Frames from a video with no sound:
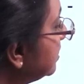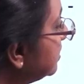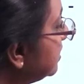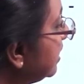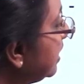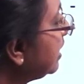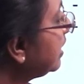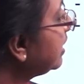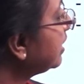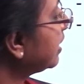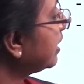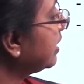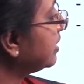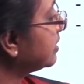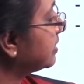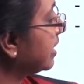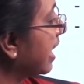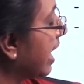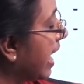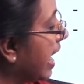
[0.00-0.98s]
Zinc
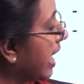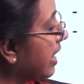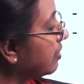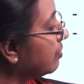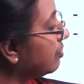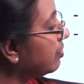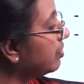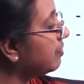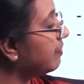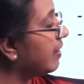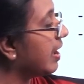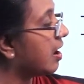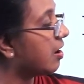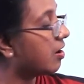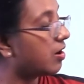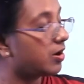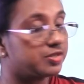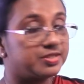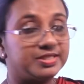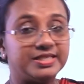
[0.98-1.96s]
is the anode where
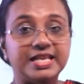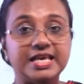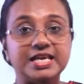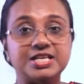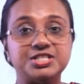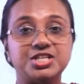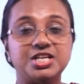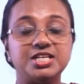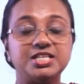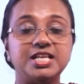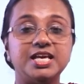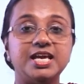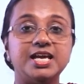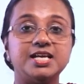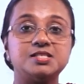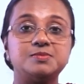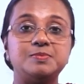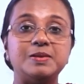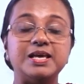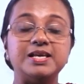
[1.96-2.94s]
oxidation
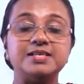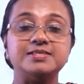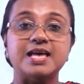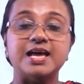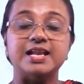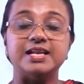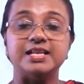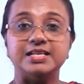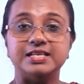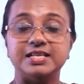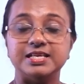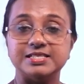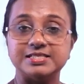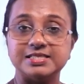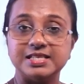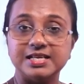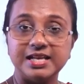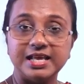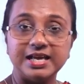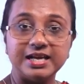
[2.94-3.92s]
takes place and it is
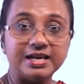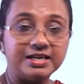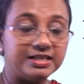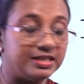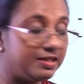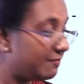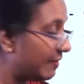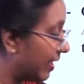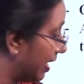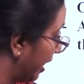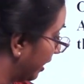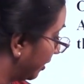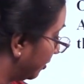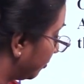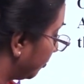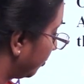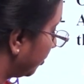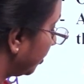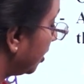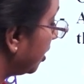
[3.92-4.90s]
the negative
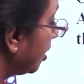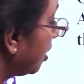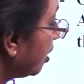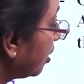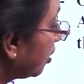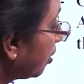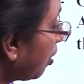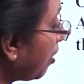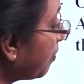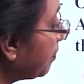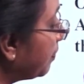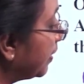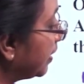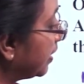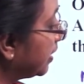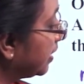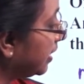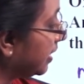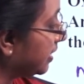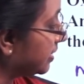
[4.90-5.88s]
electrode.
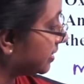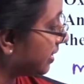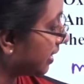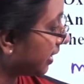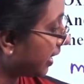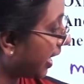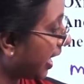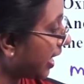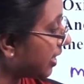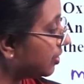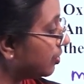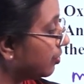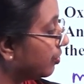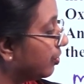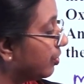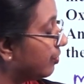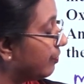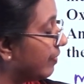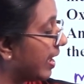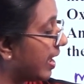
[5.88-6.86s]
Copper is the
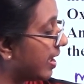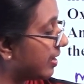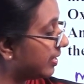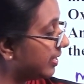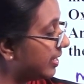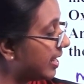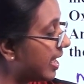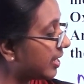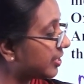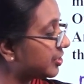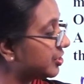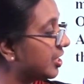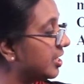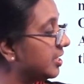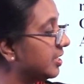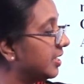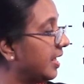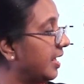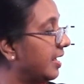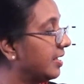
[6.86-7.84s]
cathode where
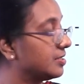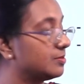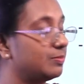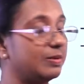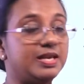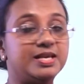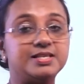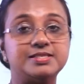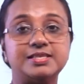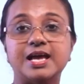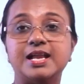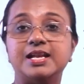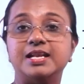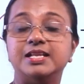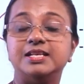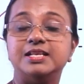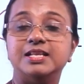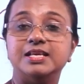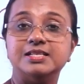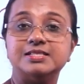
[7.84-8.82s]
reduction takes place and
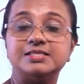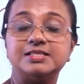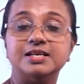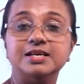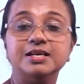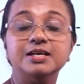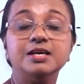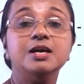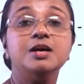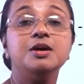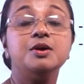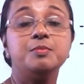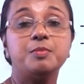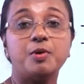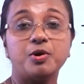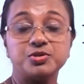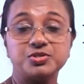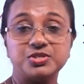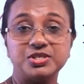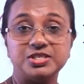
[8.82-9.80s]
it is the
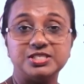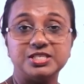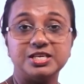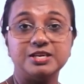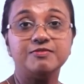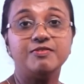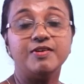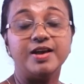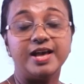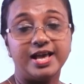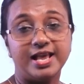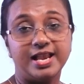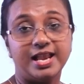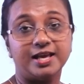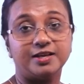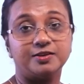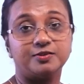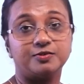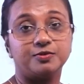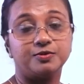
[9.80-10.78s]
positive
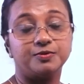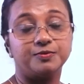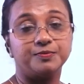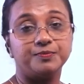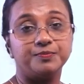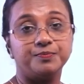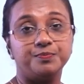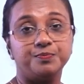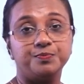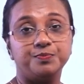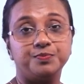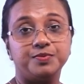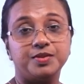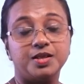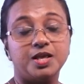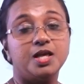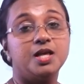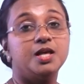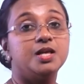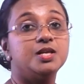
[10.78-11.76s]
electrode.
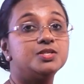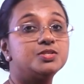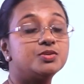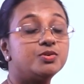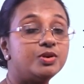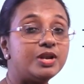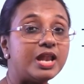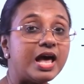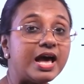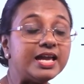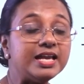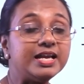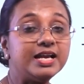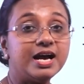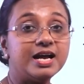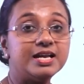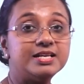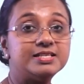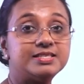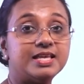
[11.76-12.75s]
So like
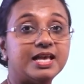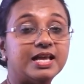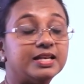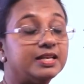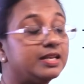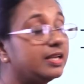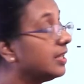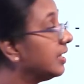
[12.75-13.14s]
I said,